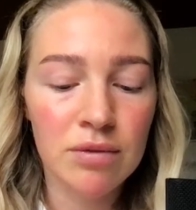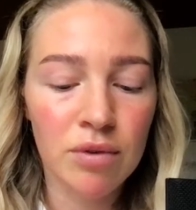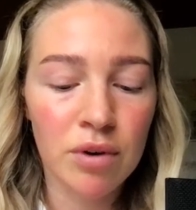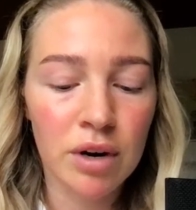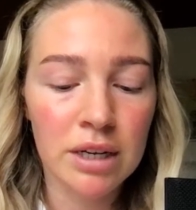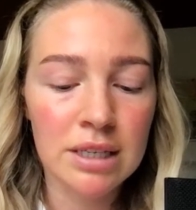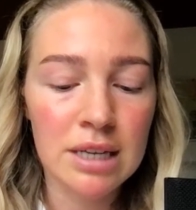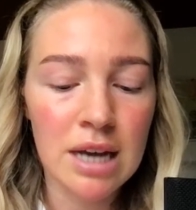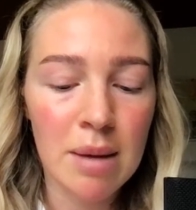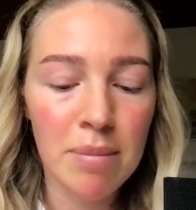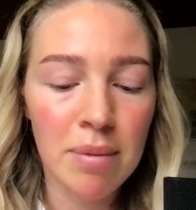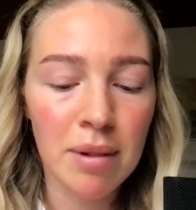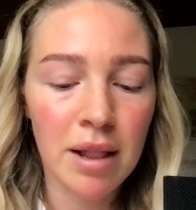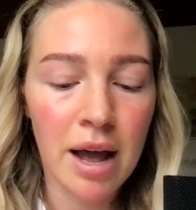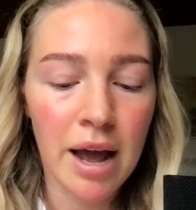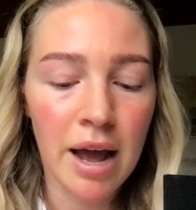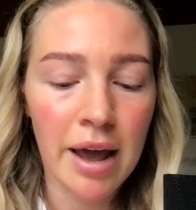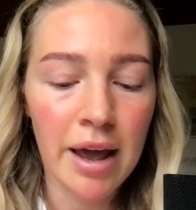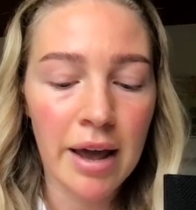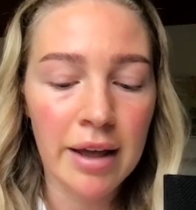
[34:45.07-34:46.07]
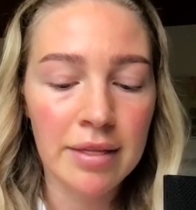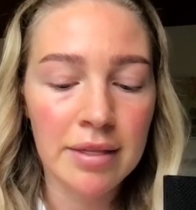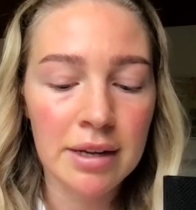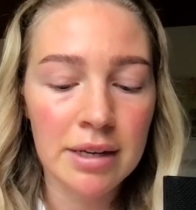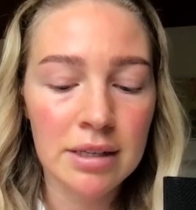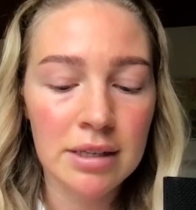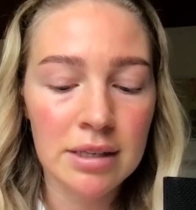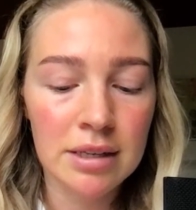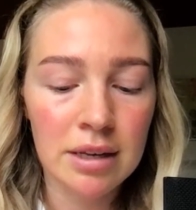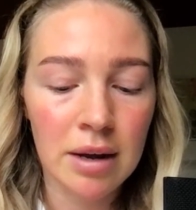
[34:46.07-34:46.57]
For example, I had
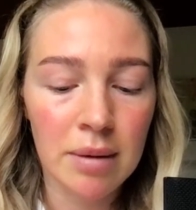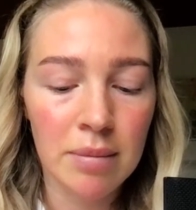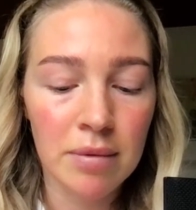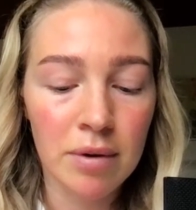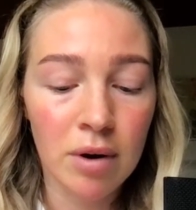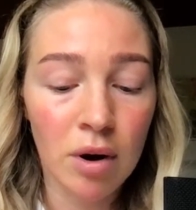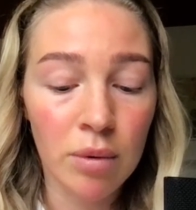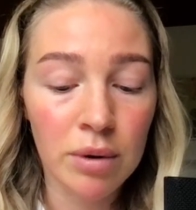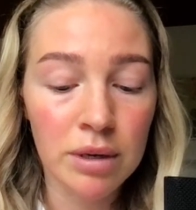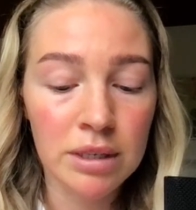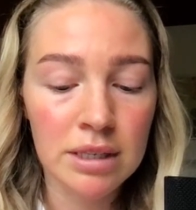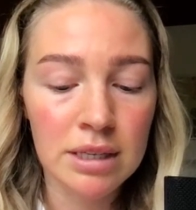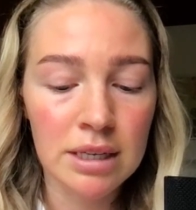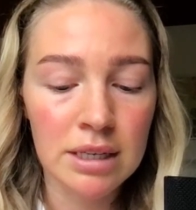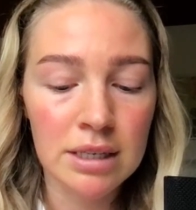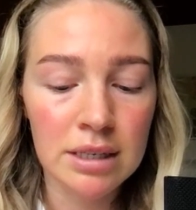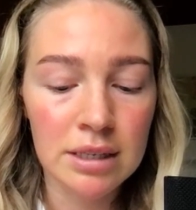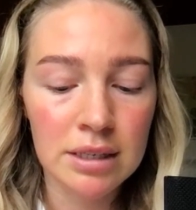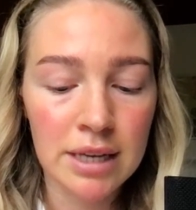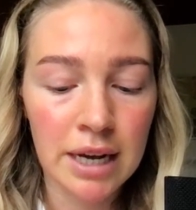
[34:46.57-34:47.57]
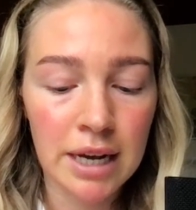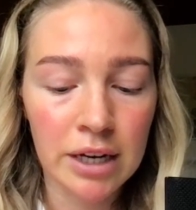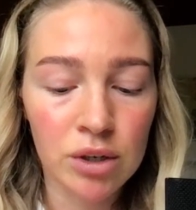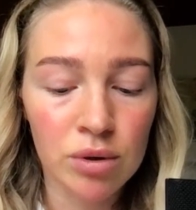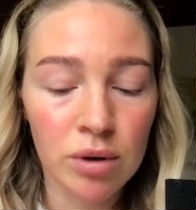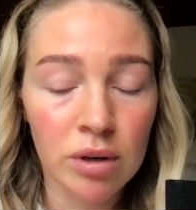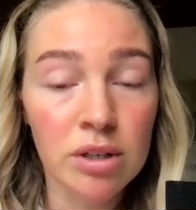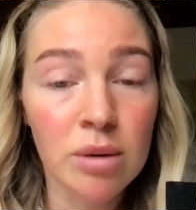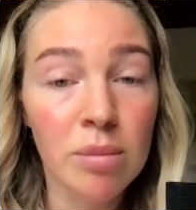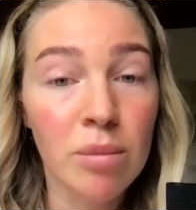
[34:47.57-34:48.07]
this um, always this
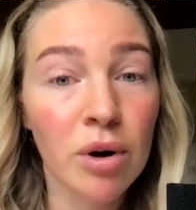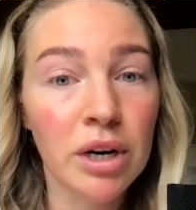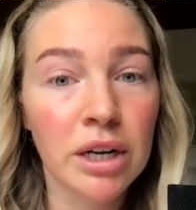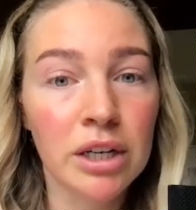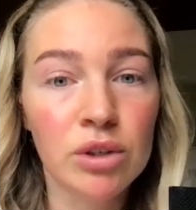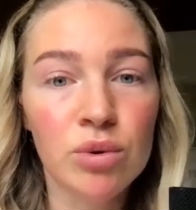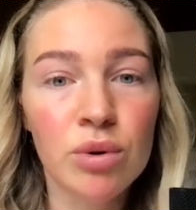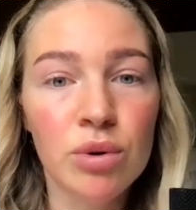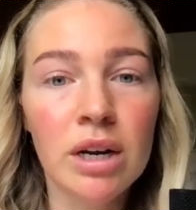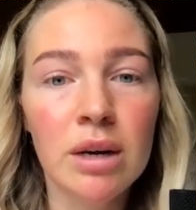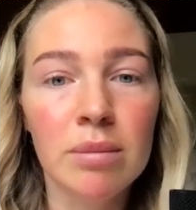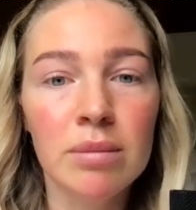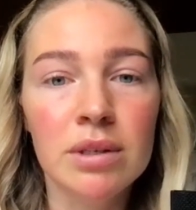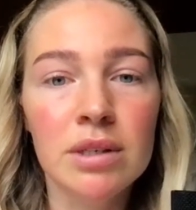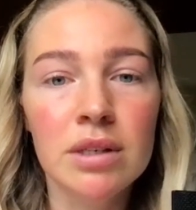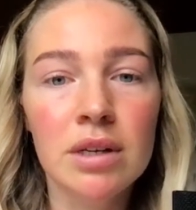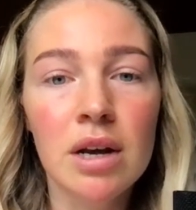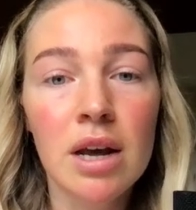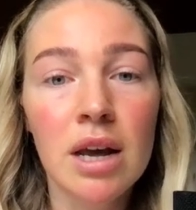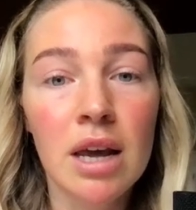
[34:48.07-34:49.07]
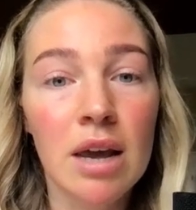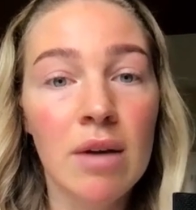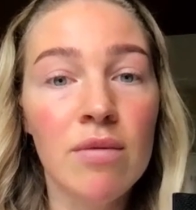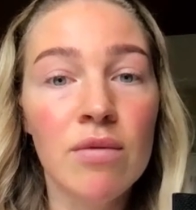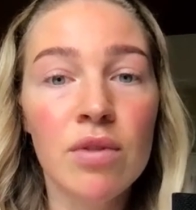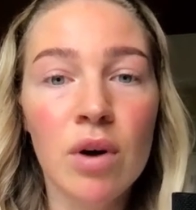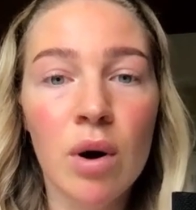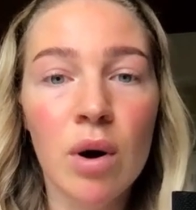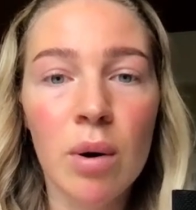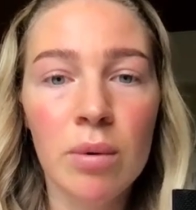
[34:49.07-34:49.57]
sexual demonic dreams,
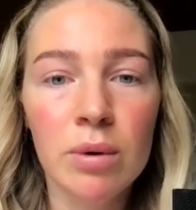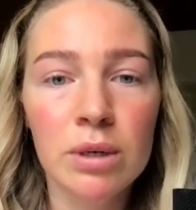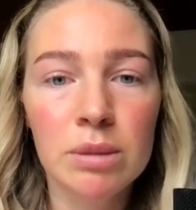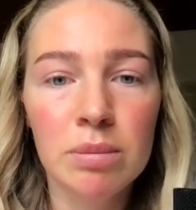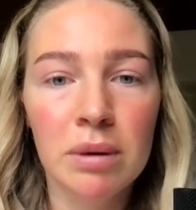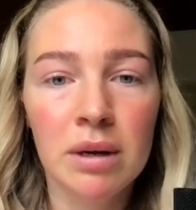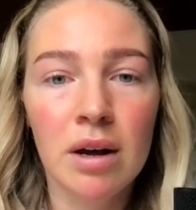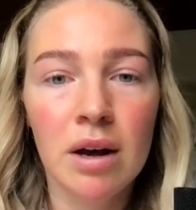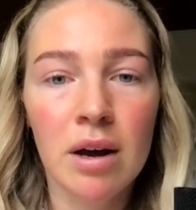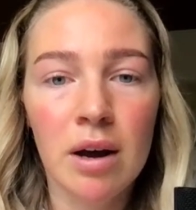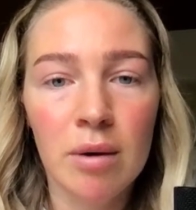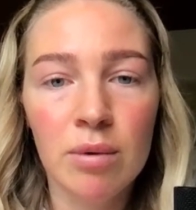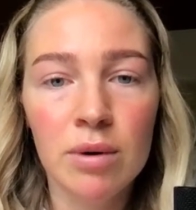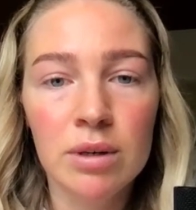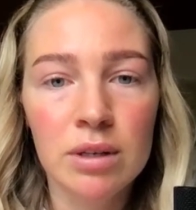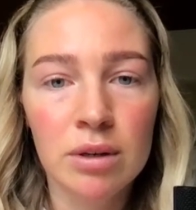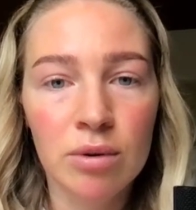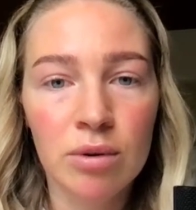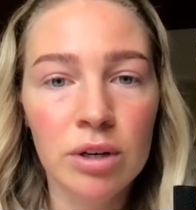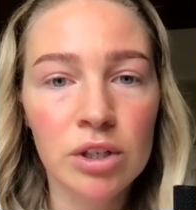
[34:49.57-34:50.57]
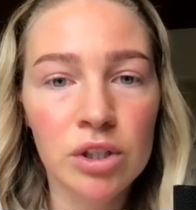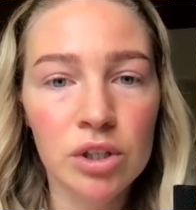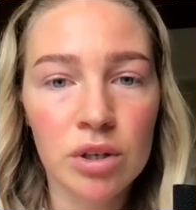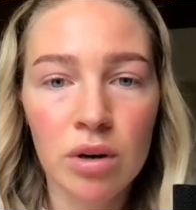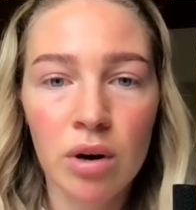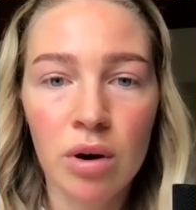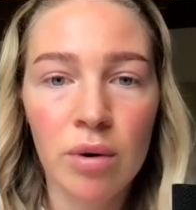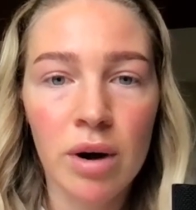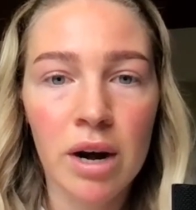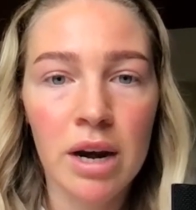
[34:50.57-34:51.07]
even though I was I was a Christian
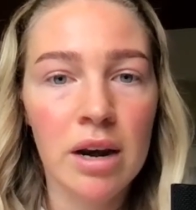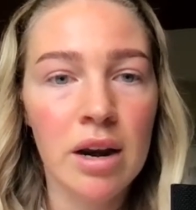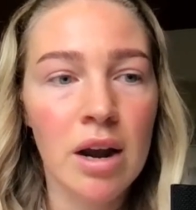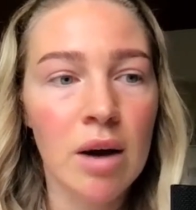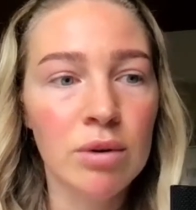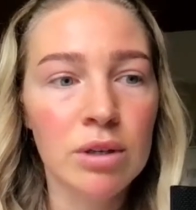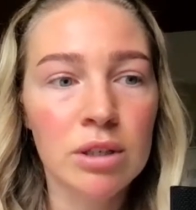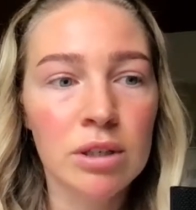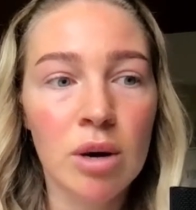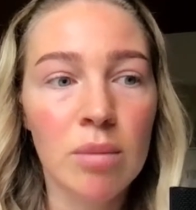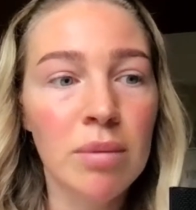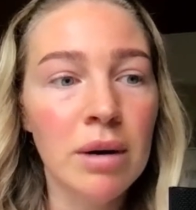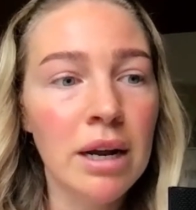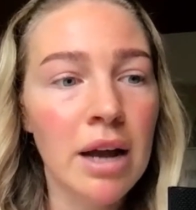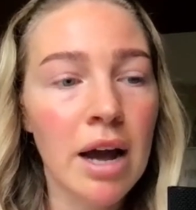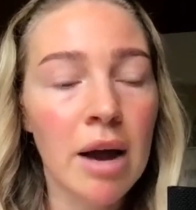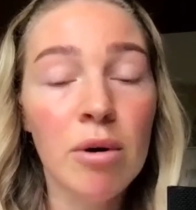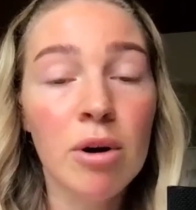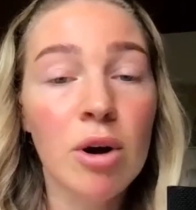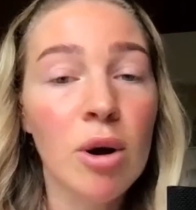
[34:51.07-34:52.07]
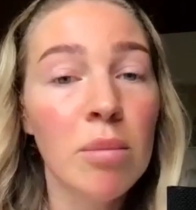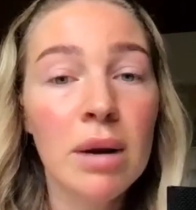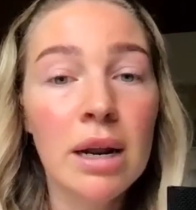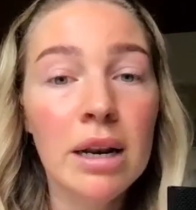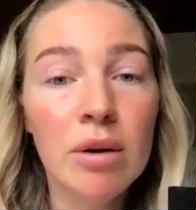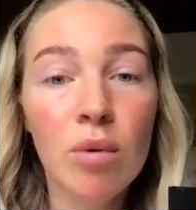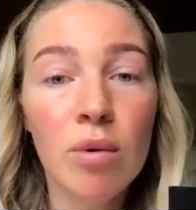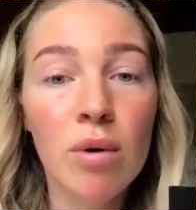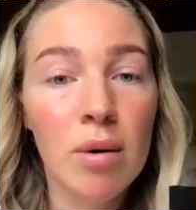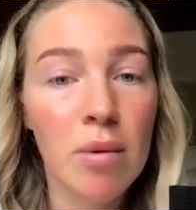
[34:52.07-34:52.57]
already, and I was complete I
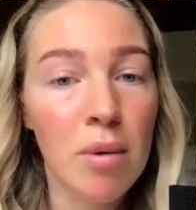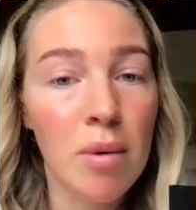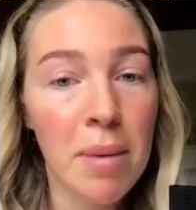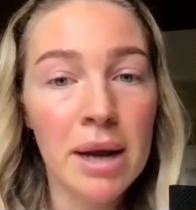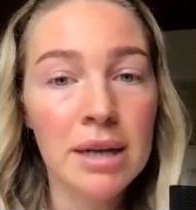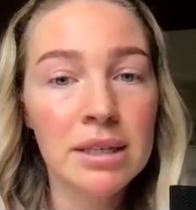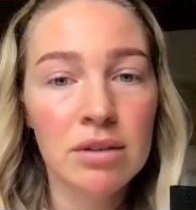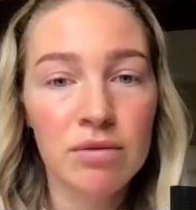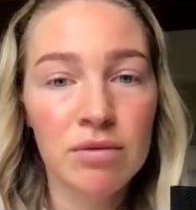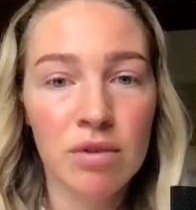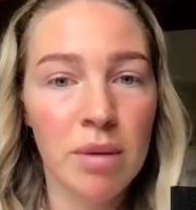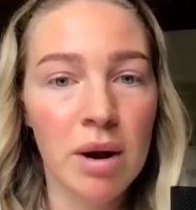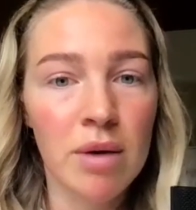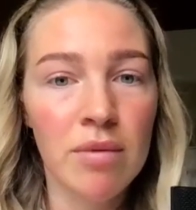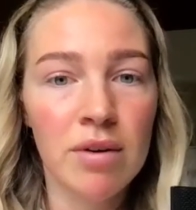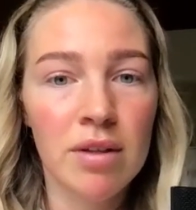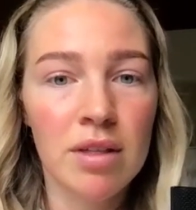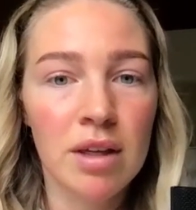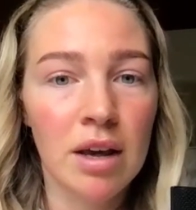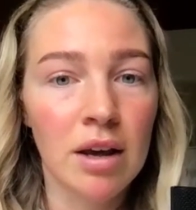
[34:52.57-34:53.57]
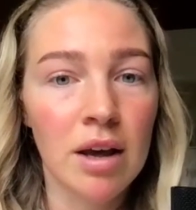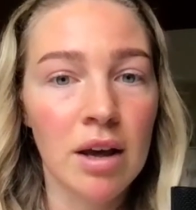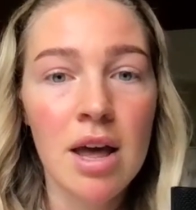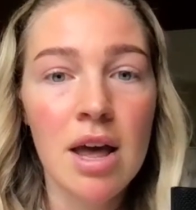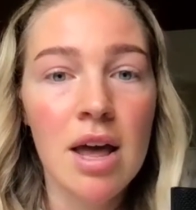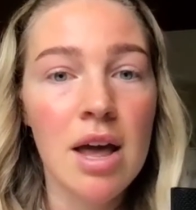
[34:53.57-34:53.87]
completely re- repented from everything.